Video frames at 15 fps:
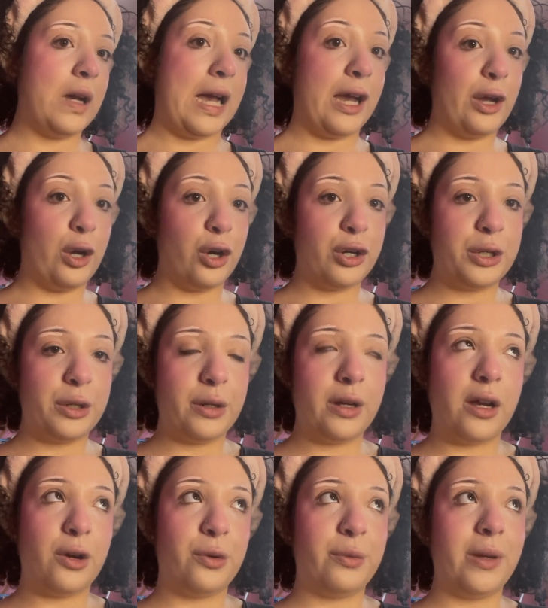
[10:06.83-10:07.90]
I art
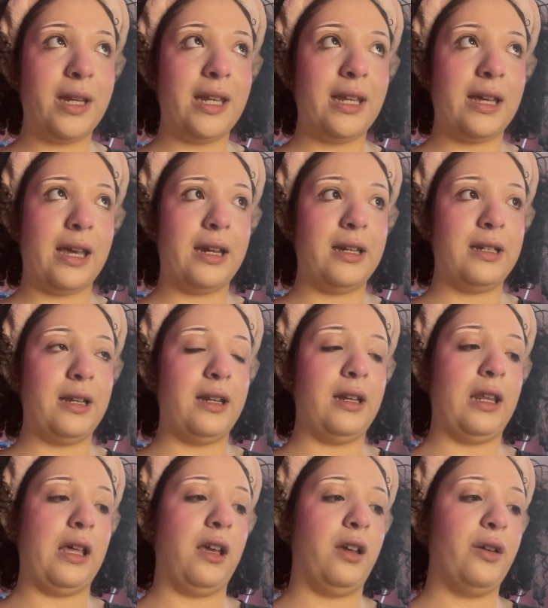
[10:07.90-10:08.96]
already edited
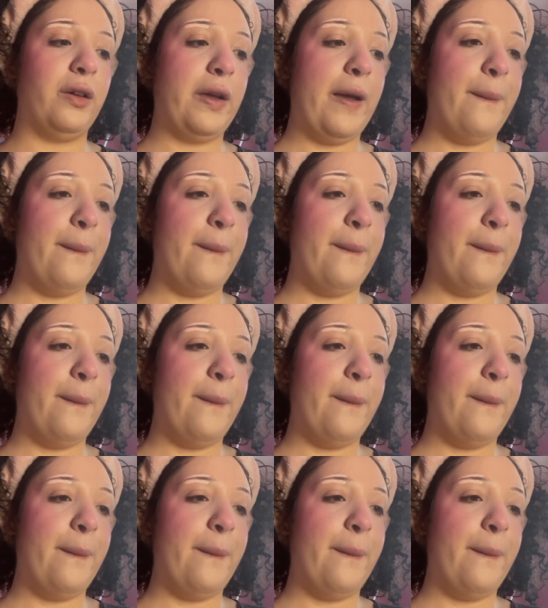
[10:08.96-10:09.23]
like